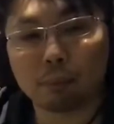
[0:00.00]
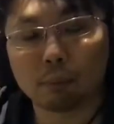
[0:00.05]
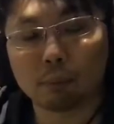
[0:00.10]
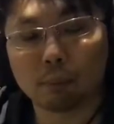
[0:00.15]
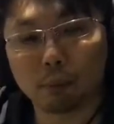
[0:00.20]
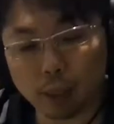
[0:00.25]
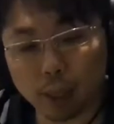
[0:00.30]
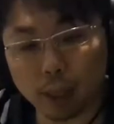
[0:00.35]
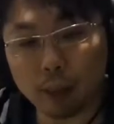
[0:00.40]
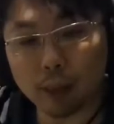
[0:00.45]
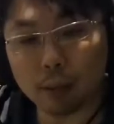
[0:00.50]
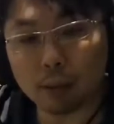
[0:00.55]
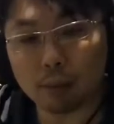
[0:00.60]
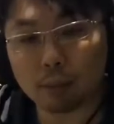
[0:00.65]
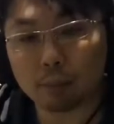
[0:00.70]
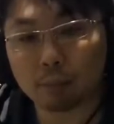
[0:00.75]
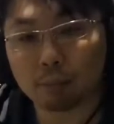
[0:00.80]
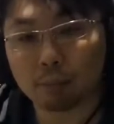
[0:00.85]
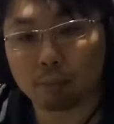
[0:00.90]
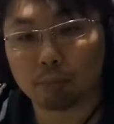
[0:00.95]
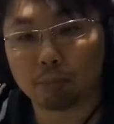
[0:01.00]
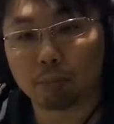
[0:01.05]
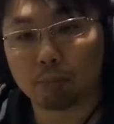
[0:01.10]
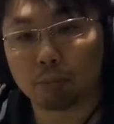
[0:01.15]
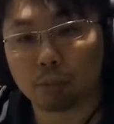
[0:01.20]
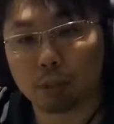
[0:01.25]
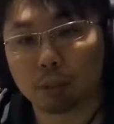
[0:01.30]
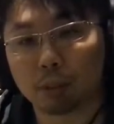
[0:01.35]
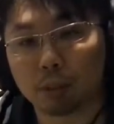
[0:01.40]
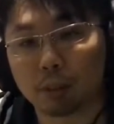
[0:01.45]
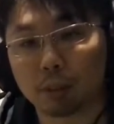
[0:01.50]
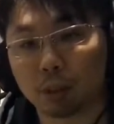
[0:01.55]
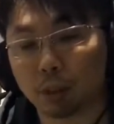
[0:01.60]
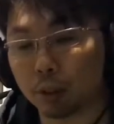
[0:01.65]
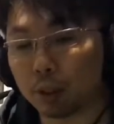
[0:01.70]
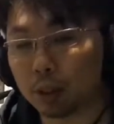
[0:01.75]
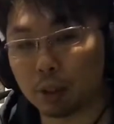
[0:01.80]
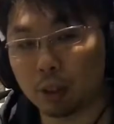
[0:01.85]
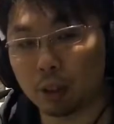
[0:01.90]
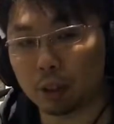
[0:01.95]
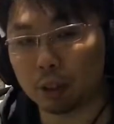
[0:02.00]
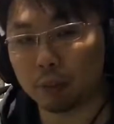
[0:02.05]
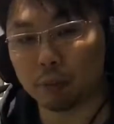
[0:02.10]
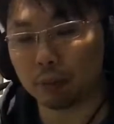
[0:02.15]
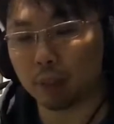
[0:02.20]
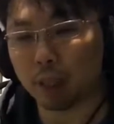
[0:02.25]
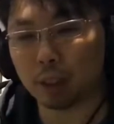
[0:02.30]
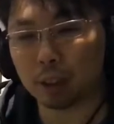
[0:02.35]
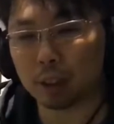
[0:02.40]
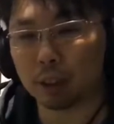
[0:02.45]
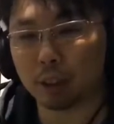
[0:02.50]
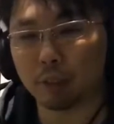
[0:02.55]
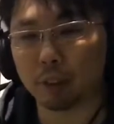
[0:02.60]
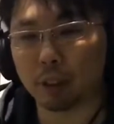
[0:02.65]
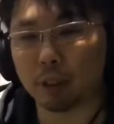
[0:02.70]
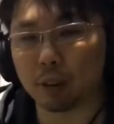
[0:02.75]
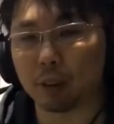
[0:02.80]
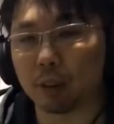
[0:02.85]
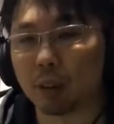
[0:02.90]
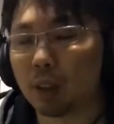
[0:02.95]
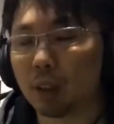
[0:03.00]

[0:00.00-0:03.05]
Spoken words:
Okay? So it's not actually difficult.